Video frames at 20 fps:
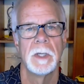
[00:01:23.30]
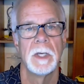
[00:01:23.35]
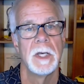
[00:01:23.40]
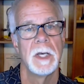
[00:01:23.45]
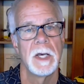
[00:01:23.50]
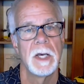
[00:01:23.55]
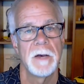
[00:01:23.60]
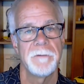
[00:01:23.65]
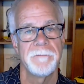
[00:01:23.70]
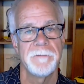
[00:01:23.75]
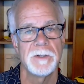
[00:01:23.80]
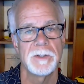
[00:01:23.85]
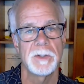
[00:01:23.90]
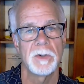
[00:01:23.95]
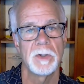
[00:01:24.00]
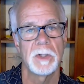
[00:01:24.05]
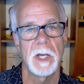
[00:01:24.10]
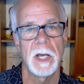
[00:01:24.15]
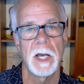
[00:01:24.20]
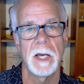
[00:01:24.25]
A
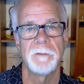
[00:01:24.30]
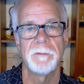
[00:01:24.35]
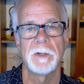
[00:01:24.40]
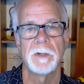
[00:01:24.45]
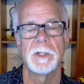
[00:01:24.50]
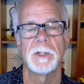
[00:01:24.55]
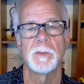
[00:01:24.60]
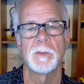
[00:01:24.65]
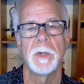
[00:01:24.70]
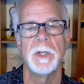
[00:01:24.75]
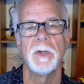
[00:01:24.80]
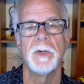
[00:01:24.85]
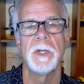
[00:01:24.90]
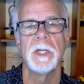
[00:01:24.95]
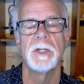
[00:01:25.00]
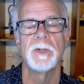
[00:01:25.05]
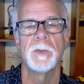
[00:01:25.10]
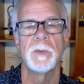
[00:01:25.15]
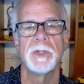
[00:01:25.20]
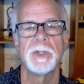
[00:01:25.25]
physical conflict is when you
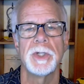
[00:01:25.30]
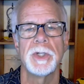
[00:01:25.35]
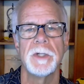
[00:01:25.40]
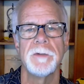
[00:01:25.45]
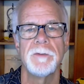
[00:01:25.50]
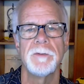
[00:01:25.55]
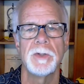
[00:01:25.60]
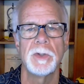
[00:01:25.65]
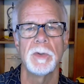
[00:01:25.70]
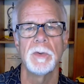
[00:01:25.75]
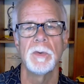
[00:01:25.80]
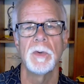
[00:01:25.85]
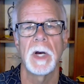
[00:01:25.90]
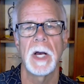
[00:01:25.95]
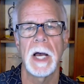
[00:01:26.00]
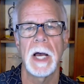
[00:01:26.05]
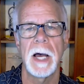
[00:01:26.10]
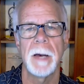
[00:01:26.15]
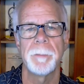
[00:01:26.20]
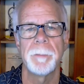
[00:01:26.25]
need to achieve 2
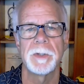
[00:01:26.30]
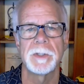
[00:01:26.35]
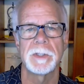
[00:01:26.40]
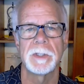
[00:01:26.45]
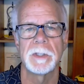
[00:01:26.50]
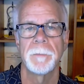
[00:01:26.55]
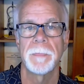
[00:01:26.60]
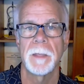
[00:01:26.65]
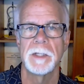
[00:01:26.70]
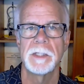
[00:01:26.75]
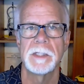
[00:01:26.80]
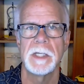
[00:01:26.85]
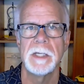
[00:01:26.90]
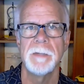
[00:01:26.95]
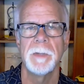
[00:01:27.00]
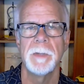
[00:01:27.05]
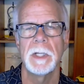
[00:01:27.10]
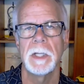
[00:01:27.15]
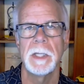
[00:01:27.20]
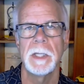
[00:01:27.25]
opposite,
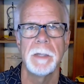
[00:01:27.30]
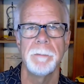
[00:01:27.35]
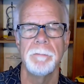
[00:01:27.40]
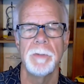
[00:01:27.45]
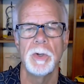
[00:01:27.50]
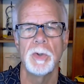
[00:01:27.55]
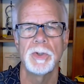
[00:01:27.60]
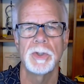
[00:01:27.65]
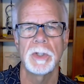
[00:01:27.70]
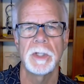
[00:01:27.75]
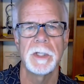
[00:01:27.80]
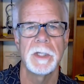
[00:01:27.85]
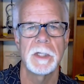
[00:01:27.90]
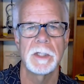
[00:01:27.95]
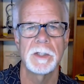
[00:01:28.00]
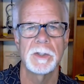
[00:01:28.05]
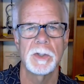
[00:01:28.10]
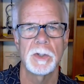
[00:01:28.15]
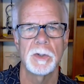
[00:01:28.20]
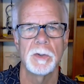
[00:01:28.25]
seemingly mutually
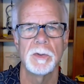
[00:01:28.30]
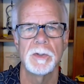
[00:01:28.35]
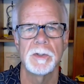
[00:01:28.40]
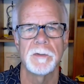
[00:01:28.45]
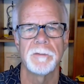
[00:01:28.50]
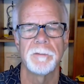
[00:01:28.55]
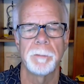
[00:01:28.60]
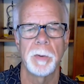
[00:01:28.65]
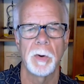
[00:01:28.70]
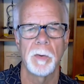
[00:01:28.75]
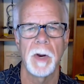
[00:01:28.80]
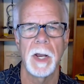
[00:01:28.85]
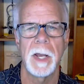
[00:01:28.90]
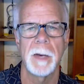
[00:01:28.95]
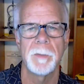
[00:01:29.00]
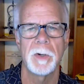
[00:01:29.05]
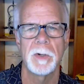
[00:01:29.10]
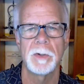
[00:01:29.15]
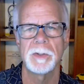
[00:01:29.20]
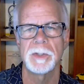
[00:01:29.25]
exclusive
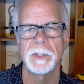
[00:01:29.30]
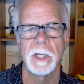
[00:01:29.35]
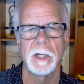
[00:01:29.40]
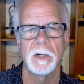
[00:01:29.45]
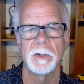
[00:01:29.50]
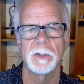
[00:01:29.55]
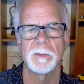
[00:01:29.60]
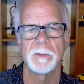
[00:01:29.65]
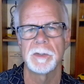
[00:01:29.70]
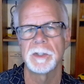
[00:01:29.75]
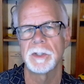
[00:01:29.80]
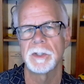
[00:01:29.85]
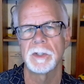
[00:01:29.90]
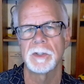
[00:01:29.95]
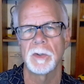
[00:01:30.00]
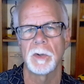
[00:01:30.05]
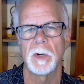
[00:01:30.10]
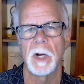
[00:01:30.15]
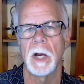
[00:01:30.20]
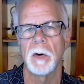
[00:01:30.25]
parameters,
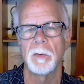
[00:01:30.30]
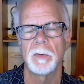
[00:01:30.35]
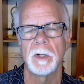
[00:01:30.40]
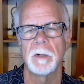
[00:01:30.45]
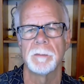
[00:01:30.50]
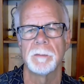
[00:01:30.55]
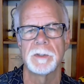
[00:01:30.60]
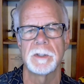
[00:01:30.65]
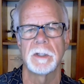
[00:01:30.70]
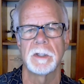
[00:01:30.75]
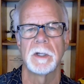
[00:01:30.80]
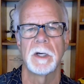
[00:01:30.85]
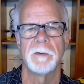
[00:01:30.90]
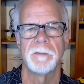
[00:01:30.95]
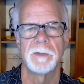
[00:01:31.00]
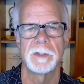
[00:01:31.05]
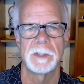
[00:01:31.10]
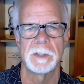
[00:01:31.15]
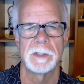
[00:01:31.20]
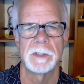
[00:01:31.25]
characteristics, or outcomes of
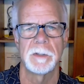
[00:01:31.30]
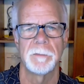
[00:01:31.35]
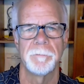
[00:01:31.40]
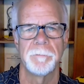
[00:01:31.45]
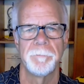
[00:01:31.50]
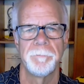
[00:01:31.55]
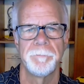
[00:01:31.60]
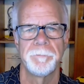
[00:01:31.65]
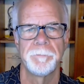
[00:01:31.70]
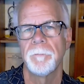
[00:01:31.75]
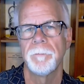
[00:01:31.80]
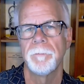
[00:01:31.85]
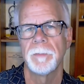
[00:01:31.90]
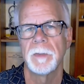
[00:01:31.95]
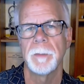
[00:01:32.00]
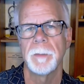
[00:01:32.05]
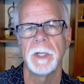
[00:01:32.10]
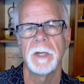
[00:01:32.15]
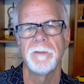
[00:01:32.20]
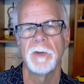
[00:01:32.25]
a system.
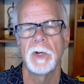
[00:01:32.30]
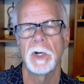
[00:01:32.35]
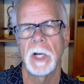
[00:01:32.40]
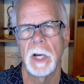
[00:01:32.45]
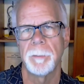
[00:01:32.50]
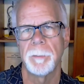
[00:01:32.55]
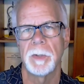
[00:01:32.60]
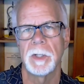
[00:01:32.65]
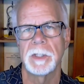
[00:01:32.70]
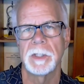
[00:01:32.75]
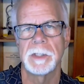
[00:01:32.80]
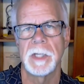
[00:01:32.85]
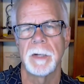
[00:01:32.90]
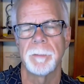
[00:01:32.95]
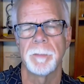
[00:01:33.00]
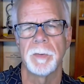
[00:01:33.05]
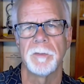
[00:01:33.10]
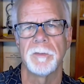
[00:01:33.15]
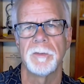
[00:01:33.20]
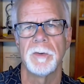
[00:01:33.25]
Let me give you a couple
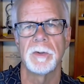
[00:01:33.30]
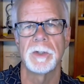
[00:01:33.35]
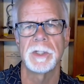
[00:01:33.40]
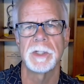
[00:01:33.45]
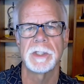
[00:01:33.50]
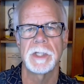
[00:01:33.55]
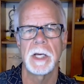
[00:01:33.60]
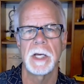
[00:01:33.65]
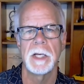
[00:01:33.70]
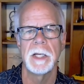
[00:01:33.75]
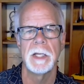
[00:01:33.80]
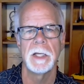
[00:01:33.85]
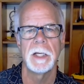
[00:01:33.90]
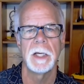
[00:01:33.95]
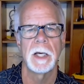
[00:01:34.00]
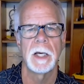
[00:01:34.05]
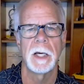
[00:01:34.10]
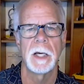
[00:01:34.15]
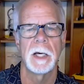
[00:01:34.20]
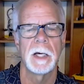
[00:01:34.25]
examples. You're designing
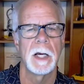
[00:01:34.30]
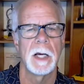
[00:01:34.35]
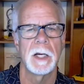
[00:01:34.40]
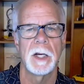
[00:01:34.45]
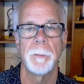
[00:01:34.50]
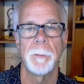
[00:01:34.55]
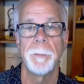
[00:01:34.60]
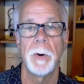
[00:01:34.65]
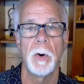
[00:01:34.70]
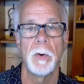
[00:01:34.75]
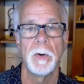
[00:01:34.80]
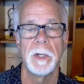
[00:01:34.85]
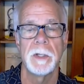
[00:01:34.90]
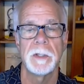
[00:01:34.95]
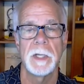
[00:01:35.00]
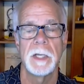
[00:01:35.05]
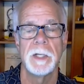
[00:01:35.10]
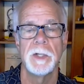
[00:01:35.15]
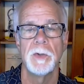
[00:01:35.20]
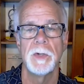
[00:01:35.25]
a component
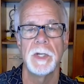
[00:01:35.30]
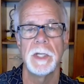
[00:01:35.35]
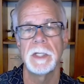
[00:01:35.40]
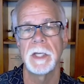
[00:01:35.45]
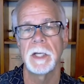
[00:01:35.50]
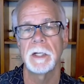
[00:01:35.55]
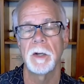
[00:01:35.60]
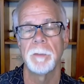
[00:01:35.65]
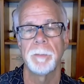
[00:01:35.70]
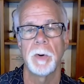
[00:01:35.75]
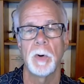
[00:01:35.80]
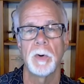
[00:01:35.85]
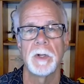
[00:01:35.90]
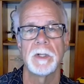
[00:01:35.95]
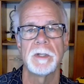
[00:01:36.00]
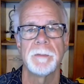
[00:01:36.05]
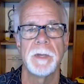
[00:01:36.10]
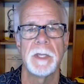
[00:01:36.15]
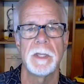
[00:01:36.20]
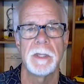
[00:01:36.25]
and you need that
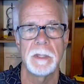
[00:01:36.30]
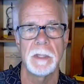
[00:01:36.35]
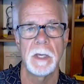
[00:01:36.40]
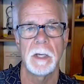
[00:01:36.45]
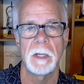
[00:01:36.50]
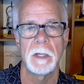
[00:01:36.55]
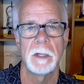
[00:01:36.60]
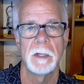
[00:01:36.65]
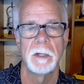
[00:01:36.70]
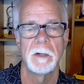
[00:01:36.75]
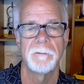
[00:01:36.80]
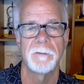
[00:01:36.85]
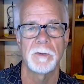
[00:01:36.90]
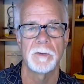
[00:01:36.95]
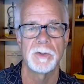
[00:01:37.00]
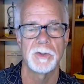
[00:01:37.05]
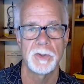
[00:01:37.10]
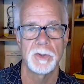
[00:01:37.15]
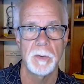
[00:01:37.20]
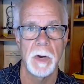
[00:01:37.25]
component to be thick for
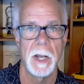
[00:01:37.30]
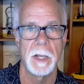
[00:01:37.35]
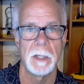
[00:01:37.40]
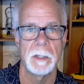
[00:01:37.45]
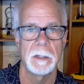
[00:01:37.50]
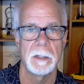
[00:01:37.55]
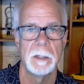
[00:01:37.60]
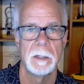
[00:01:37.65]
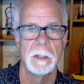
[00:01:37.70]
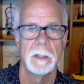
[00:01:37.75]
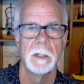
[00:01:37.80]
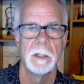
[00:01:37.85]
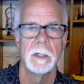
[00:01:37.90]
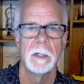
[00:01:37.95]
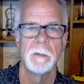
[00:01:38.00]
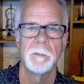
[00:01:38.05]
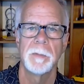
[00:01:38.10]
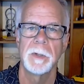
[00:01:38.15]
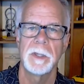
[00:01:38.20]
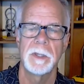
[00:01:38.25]
strength,
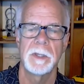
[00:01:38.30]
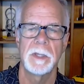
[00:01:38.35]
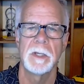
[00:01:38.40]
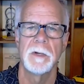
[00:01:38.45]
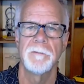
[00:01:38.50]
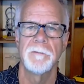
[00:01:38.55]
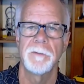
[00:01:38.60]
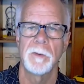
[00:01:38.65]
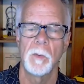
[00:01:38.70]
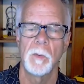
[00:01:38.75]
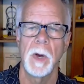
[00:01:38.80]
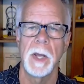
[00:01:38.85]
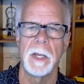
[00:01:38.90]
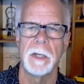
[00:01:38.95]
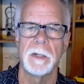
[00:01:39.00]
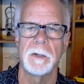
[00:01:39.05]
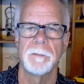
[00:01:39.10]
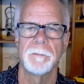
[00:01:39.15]
but thin for weight.